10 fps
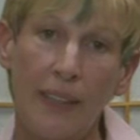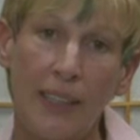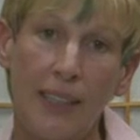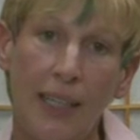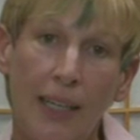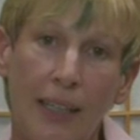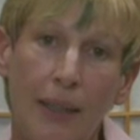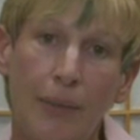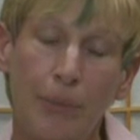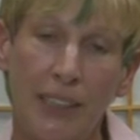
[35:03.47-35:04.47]
the uh,
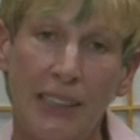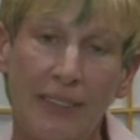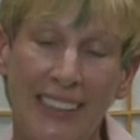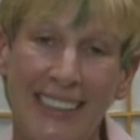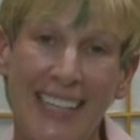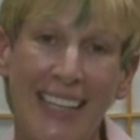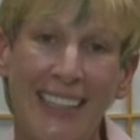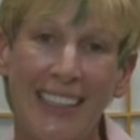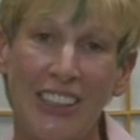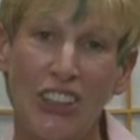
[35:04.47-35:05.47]
Pacific
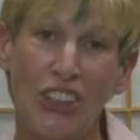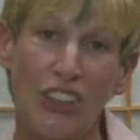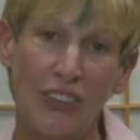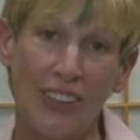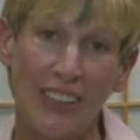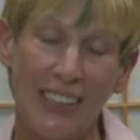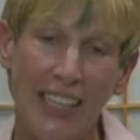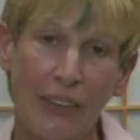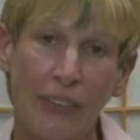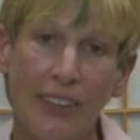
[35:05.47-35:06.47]
Zen Institute in
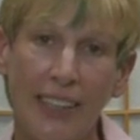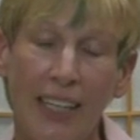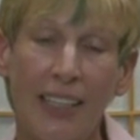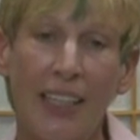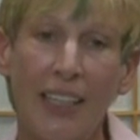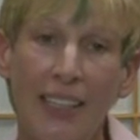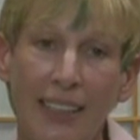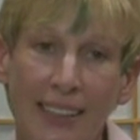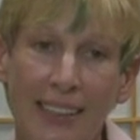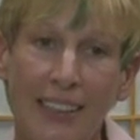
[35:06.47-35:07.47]
Santa Rosa. He
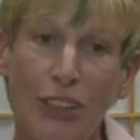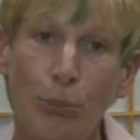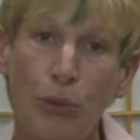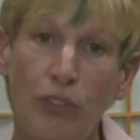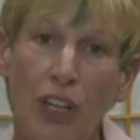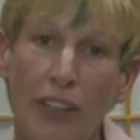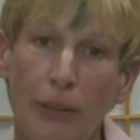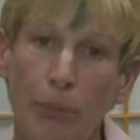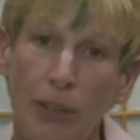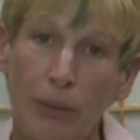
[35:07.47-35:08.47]
has since moved on
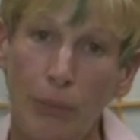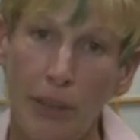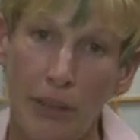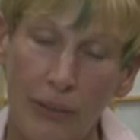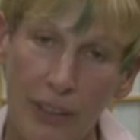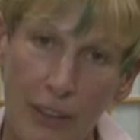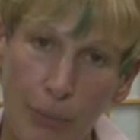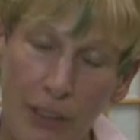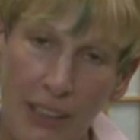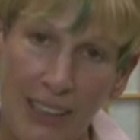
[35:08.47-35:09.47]
to bigger and better things,
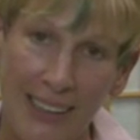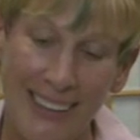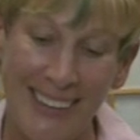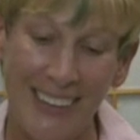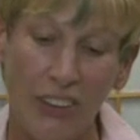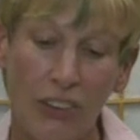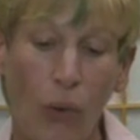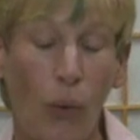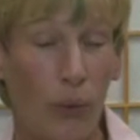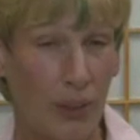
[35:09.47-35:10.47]
but he is still
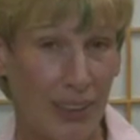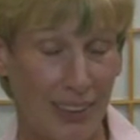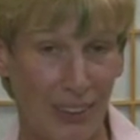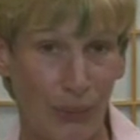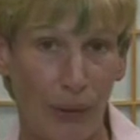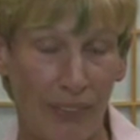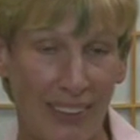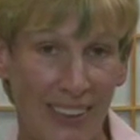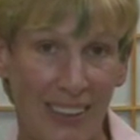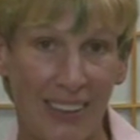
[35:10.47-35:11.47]
holding his 12 and
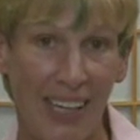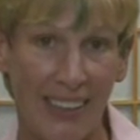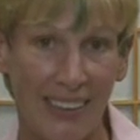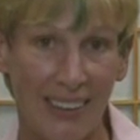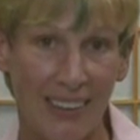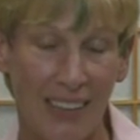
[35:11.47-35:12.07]
Zen classes.